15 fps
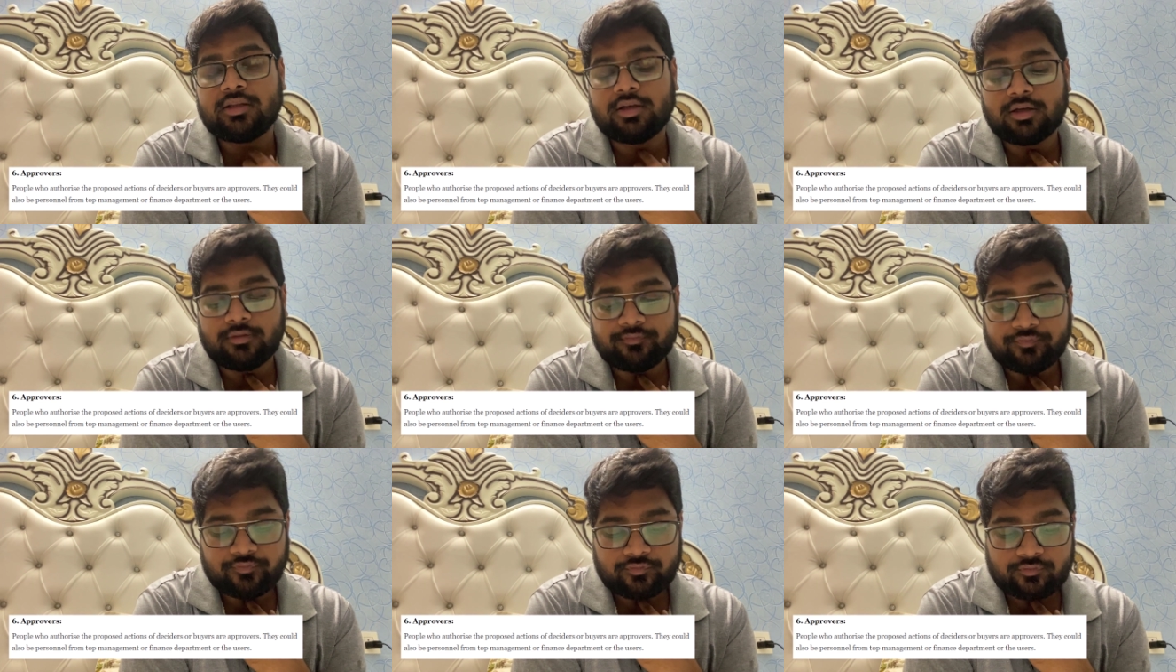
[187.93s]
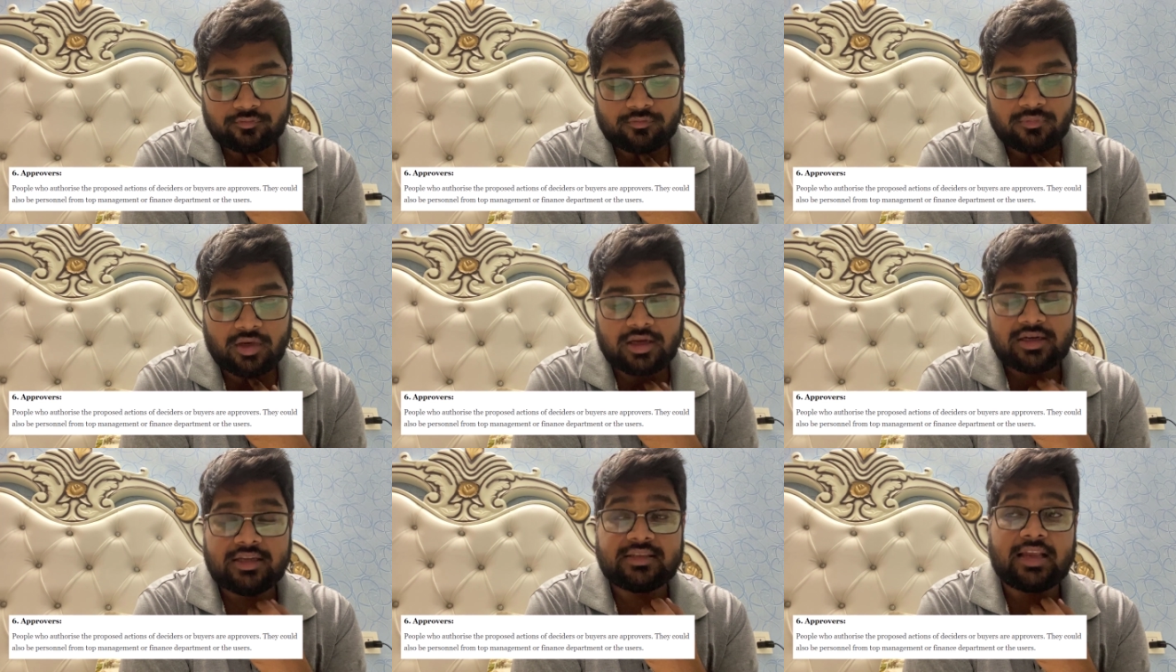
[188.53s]
the
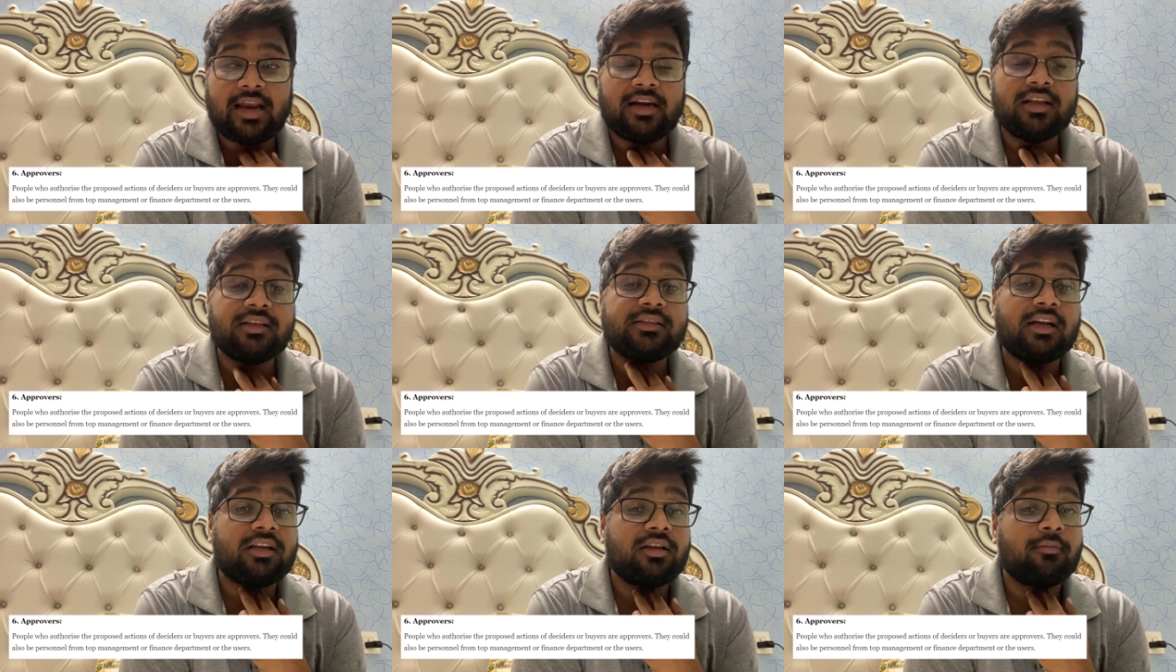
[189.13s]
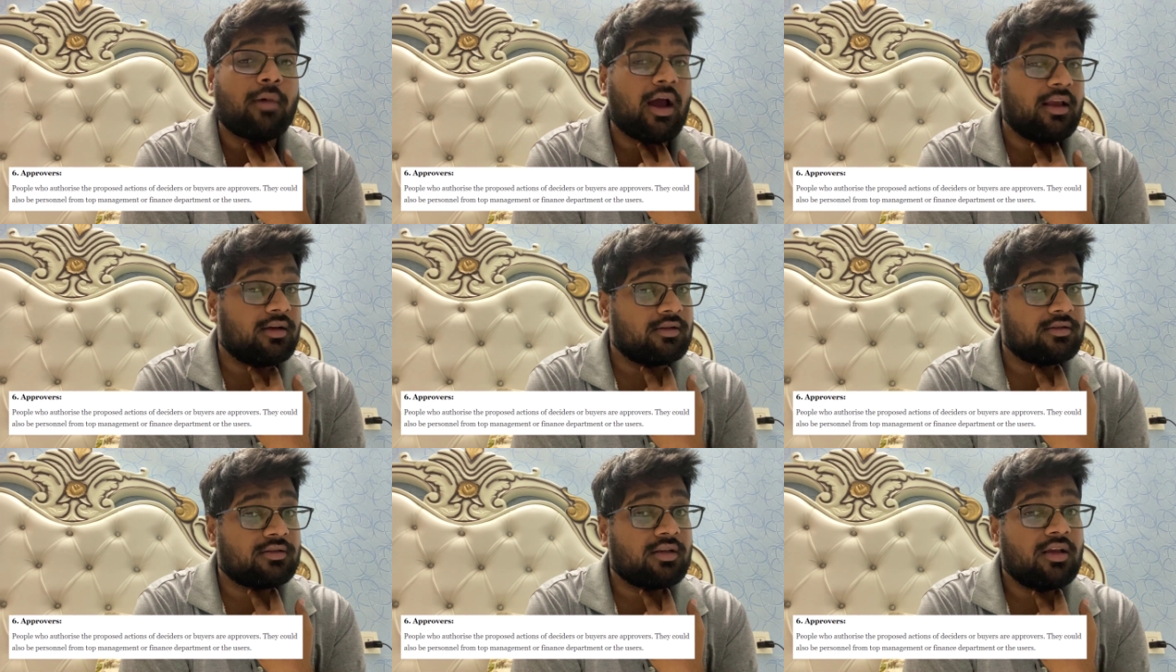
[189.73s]
deciders and the
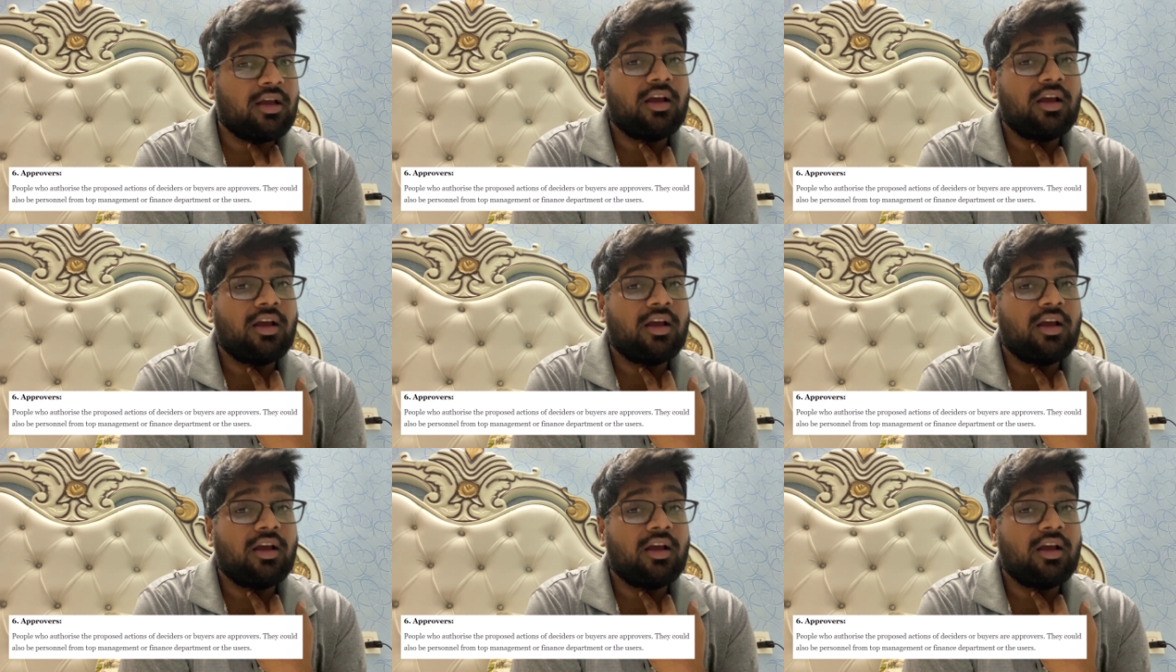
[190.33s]
buyers